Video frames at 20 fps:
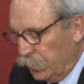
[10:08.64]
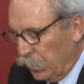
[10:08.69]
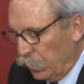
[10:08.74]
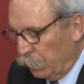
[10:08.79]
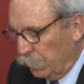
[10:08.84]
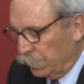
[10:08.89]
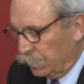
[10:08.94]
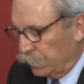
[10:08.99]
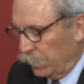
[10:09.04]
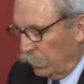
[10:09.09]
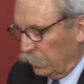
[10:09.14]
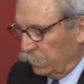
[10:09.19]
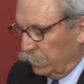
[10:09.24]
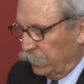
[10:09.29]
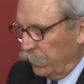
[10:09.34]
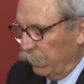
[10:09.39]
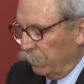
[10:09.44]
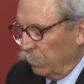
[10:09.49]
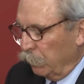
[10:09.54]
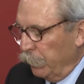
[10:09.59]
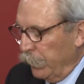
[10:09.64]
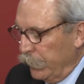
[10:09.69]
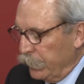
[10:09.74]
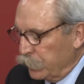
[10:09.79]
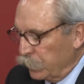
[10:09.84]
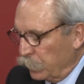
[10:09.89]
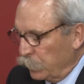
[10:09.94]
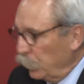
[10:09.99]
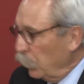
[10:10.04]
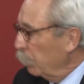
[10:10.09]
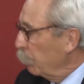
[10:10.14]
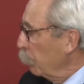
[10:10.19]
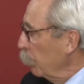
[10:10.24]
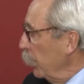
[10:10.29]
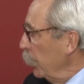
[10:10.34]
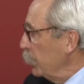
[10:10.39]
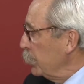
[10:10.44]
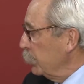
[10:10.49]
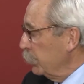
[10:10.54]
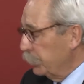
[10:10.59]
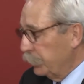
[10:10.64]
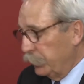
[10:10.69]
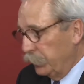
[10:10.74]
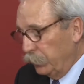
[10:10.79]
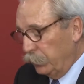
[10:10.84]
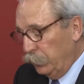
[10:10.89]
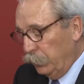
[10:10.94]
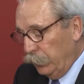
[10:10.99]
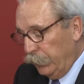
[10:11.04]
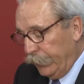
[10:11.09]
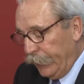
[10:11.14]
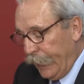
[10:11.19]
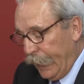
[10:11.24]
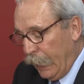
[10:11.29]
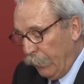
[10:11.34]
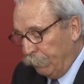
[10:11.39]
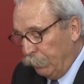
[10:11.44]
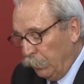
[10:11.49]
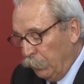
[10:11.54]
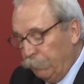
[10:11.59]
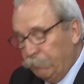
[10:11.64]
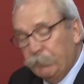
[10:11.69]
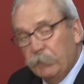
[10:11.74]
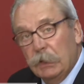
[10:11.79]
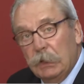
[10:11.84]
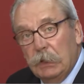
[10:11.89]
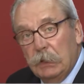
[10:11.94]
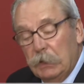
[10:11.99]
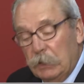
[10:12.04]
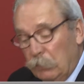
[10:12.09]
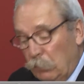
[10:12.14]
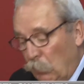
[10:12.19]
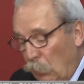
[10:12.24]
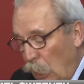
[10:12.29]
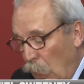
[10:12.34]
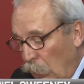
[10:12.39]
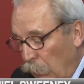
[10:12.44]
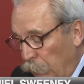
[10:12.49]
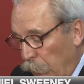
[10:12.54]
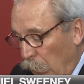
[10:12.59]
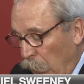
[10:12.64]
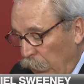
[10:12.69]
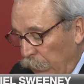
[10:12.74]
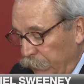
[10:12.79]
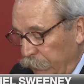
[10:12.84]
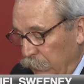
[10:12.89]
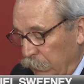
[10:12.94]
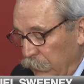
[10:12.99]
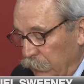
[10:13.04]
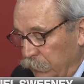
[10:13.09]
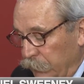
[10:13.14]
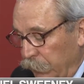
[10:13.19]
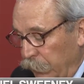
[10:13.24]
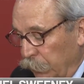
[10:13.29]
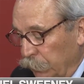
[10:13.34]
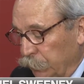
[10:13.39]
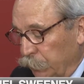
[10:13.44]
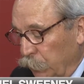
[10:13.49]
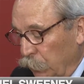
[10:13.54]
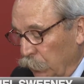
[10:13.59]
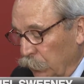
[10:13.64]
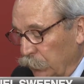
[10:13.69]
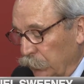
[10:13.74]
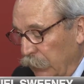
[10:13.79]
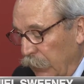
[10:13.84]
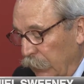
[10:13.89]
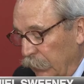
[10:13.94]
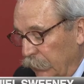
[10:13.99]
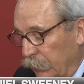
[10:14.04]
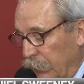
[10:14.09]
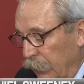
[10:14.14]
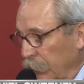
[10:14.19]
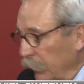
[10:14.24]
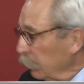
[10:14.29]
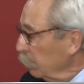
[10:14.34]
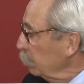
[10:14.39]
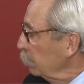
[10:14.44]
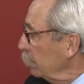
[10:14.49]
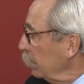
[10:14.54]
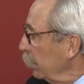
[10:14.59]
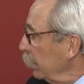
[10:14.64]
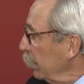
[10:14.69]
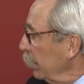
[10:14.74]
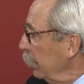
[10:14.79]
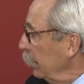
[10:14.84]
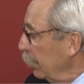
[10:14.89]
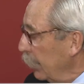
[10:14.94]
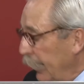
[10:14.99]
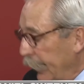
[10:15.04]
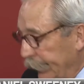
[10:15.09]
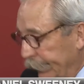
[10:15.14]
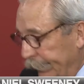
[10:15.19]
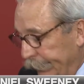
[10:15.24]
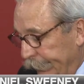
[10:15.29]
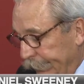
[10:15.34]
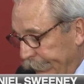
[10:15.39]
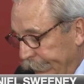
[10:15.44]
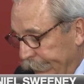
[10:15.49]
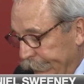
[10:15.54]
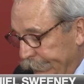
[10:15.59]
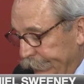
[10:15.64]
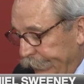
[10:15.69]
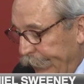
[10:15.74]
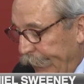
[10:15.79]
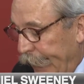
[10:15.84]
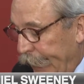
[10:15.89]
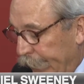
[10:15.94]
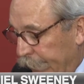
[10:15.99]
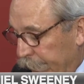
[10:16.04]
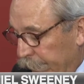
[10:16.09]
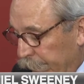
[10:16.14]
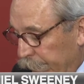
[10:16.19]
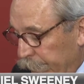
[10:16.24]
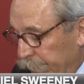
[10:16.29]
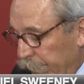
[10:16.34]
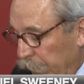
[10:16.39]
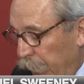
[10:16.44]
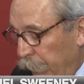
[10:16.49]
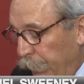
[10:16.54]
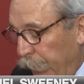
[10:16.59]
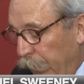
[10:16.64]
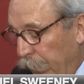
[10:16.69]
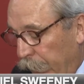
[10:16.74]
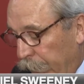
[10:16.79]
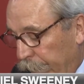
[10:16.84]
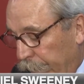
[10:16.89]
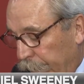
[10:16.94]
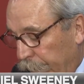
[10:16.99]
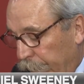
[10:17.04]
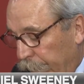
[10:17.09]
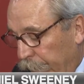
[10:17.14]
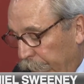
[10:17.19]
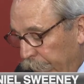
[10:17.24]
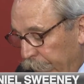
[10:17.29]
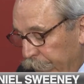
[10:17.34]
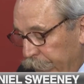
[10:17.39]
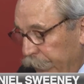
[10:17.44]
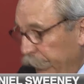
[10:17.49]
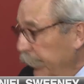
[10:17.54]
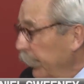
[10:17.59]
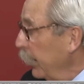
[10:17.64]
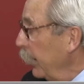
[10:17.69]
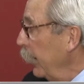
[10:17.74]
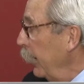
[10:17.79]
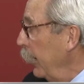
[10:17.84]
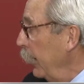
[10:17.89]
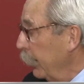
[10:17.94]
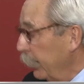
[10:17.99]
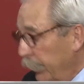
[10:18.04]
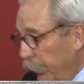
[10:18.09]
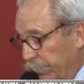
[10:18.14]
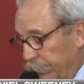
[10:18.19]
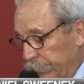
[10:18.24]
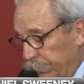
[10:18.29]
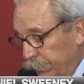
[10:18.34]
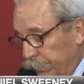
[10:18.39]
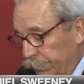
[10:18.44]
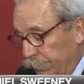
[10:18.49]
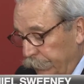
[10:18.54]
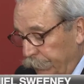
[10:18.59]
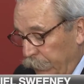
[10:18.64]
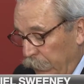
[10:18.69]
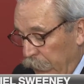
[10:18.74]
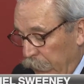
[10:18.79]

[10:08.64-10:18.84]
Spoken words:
year we saw several major corporations, including Apple, Walmart, Salesforce.com, Eli Lilly, Anthem, American Airlines, and others,